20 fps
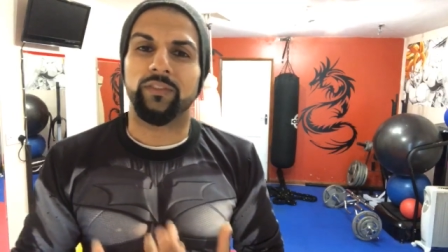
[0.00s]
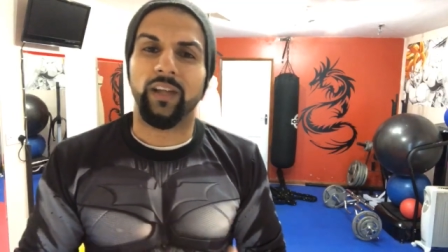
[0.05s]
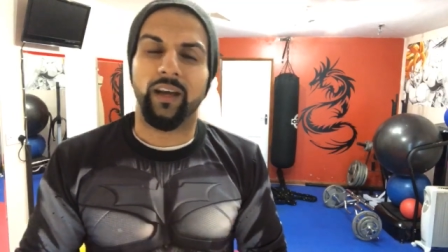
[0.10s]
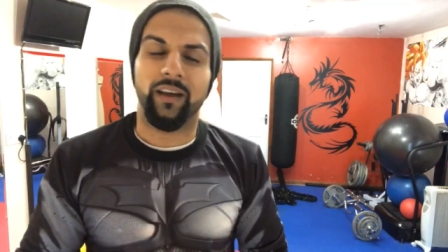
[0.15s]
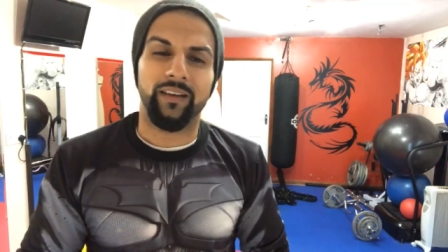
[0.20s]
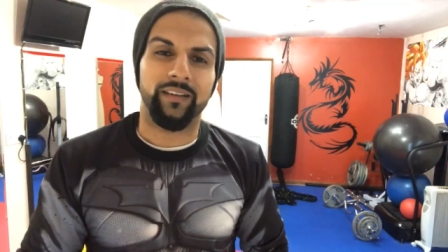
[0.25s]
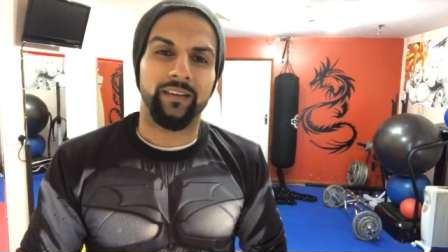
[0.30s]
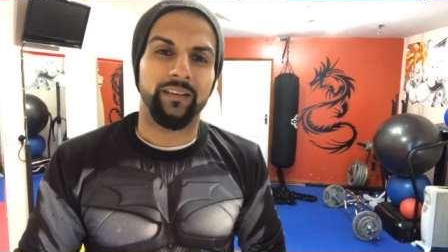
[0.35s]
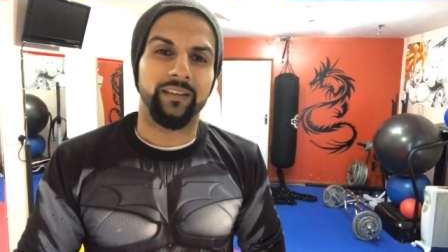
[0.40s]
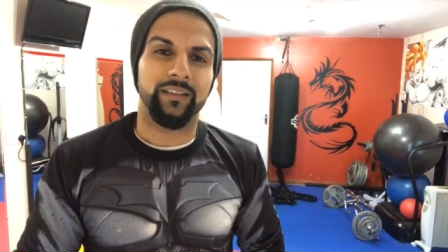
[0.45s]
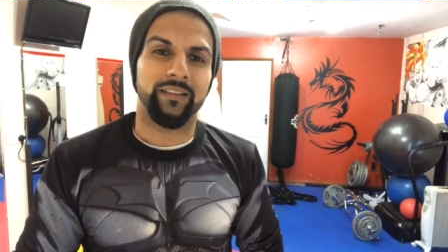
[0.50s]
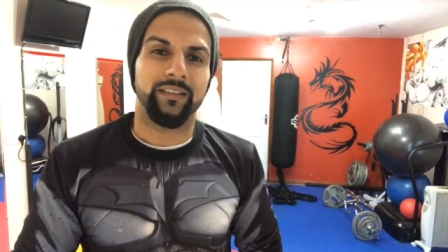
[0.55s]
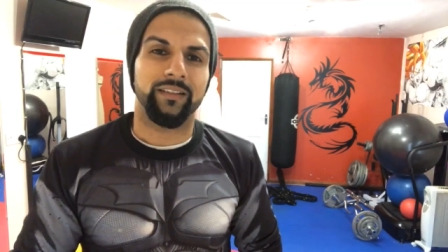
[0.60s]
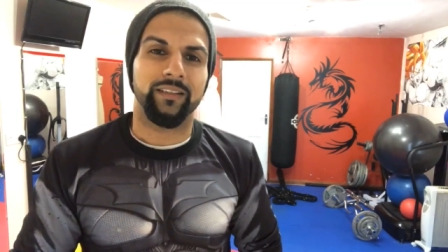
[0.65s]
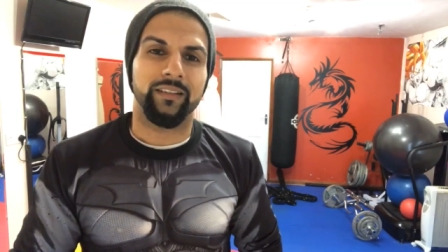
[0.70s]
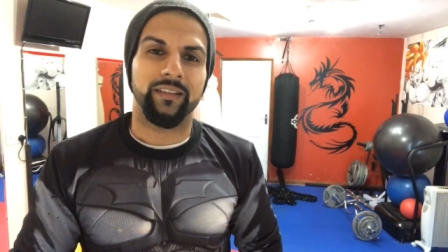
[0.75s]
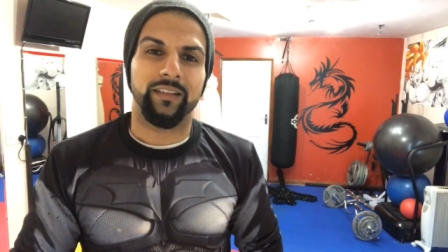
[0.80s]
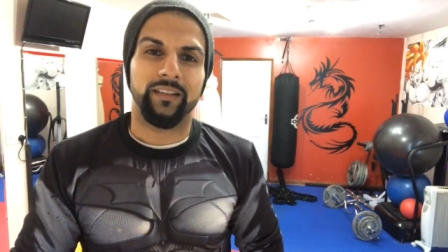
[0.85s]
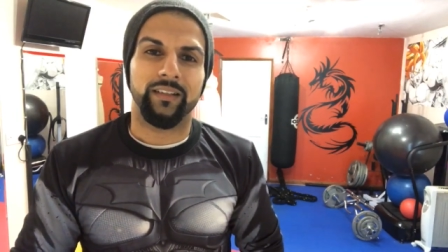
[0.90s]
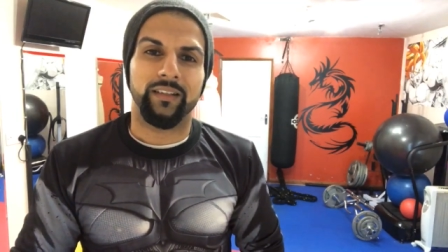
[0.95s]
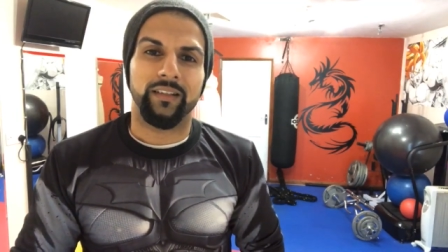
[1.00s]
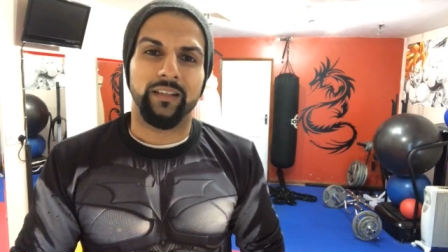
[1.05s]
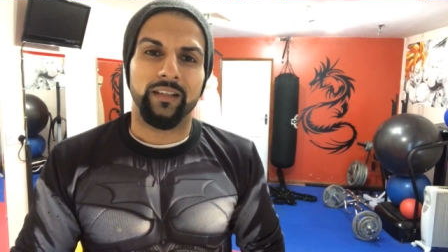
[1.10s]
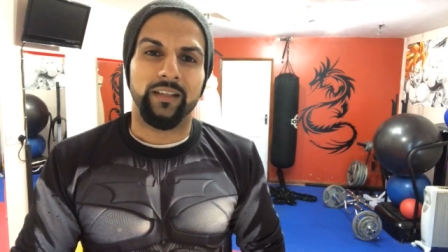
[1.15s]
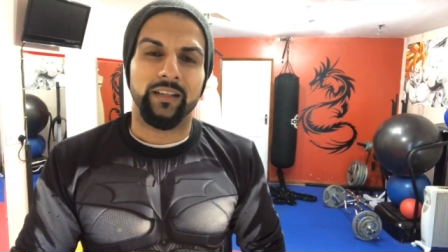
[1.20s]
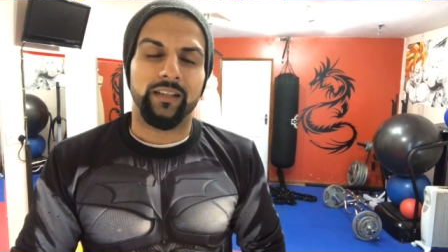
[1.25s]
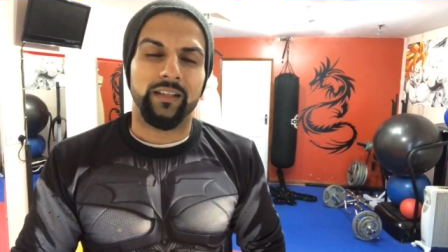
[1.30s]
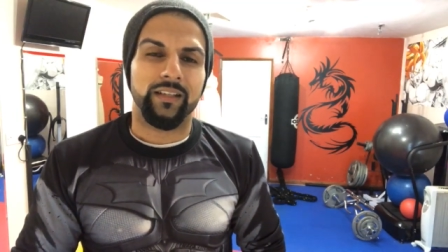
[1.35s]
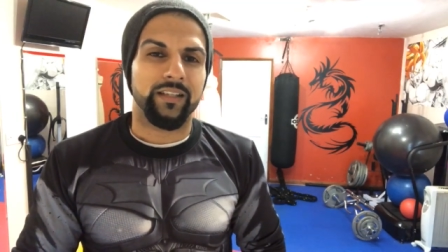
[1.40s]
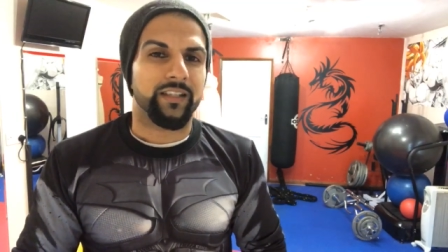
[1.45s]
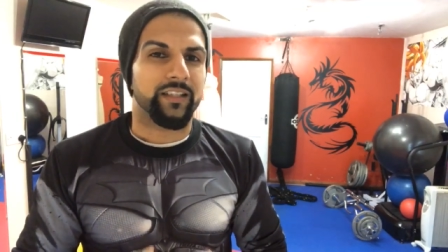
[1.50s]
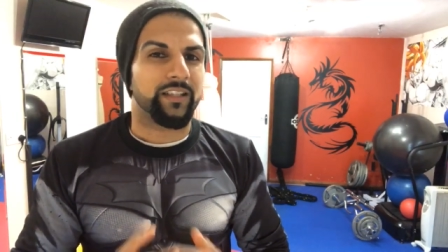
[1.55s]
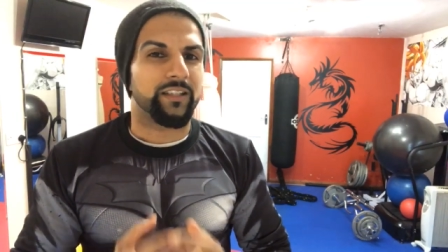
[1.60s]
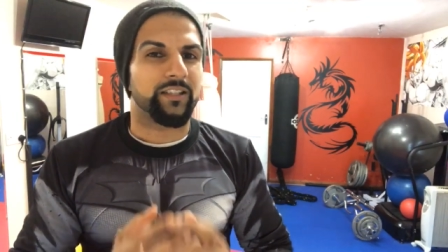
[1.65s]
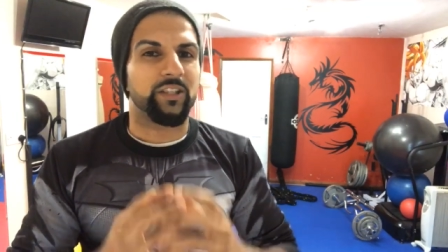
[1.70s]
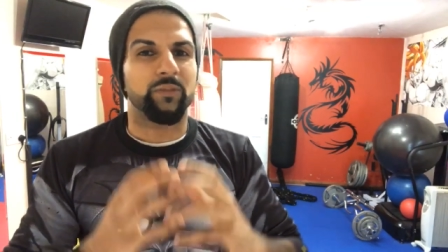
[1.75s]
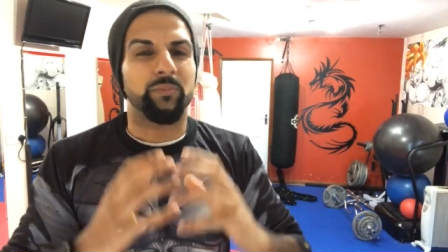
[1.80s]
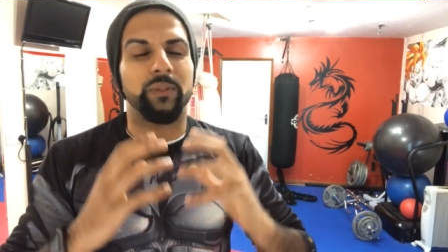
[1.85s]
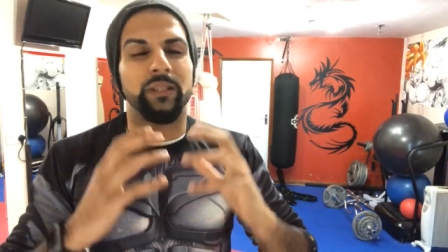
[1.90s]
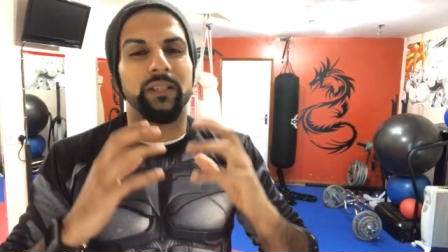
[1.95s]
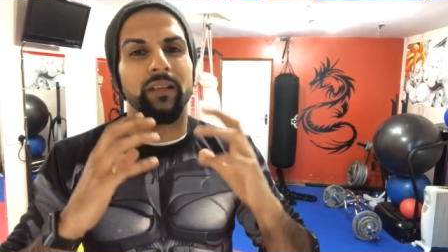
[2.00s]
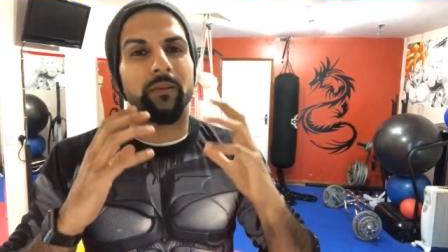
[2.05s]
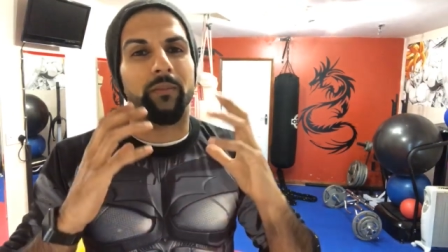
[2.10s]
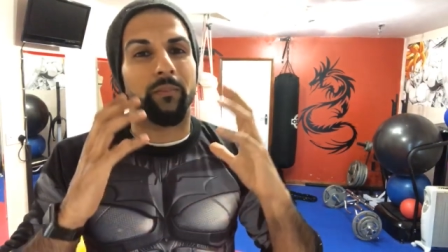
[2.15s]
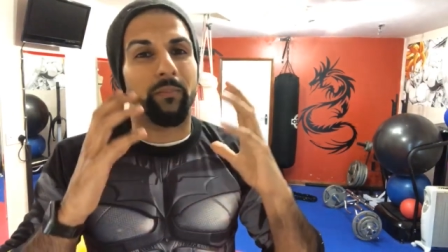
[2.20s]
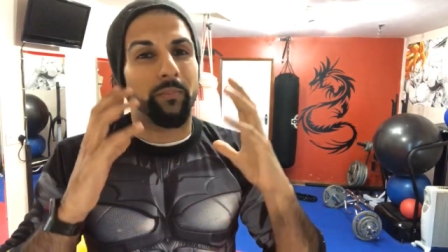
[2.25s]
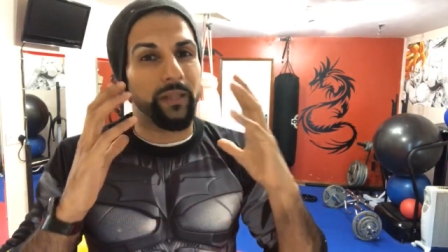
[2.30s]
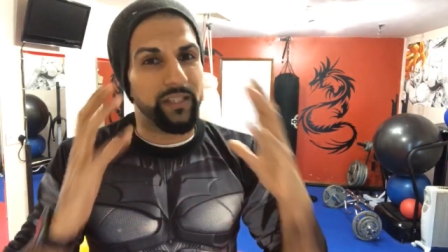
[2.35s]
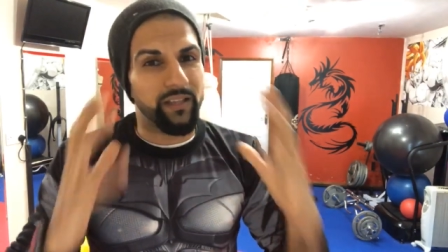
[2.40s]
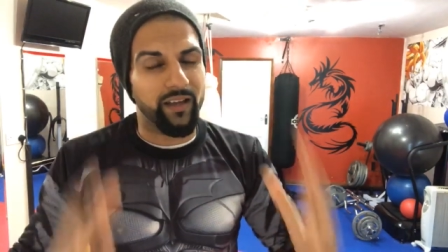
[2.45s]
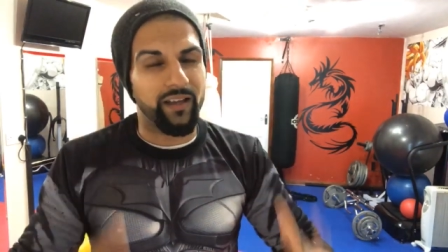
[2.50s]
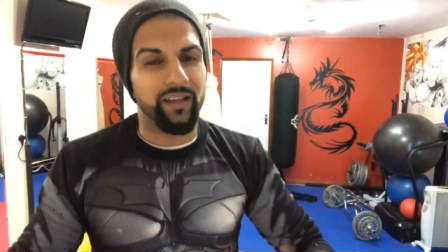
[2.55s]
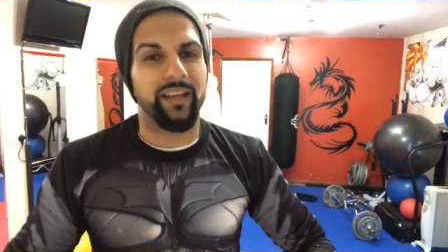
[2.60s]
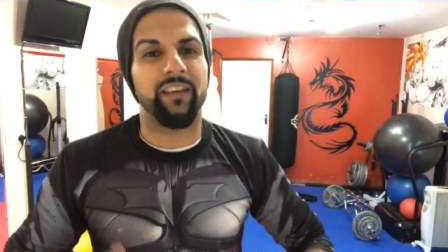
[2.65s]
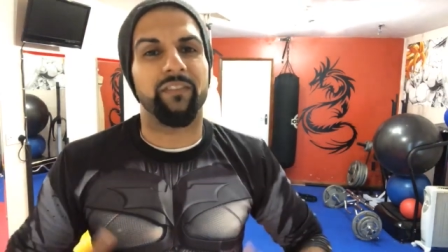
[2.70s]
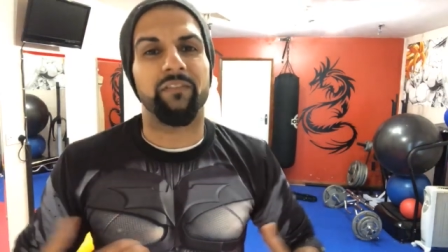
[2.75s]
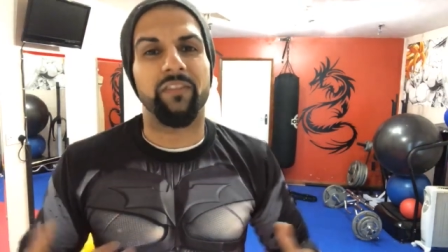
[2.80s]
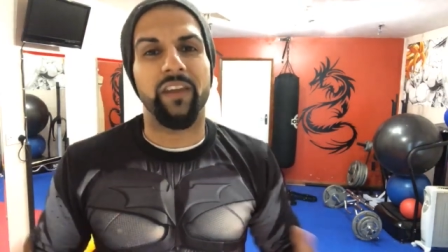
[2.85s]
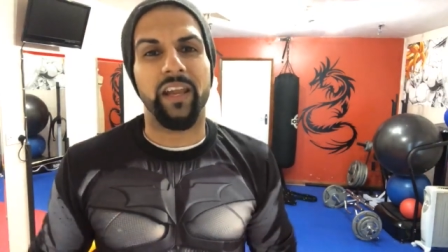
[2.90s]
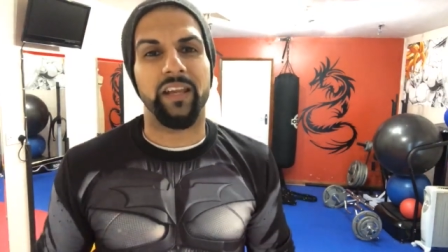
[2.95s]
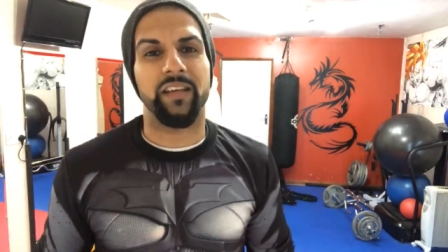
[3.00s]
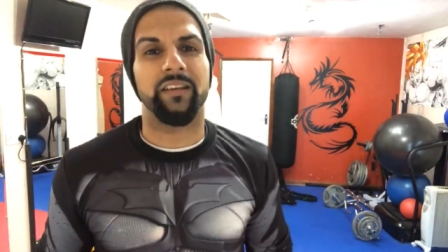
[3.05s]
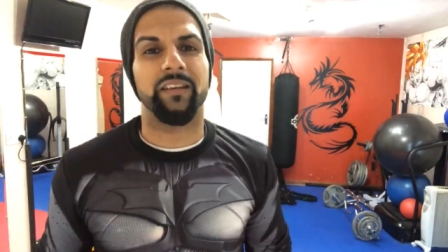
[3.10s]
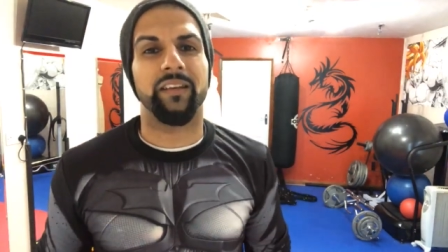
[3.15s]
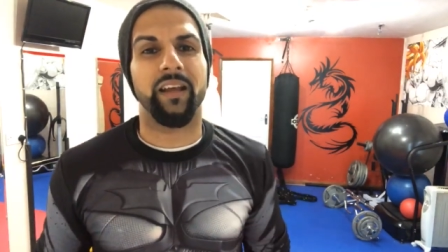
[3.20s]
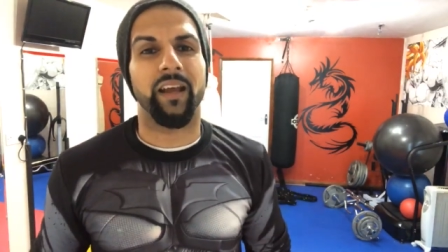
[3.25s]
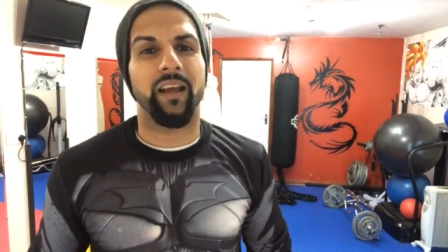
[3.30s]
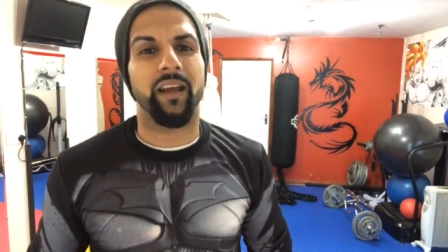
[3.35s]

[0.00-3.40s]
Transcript: done can just be done in vain.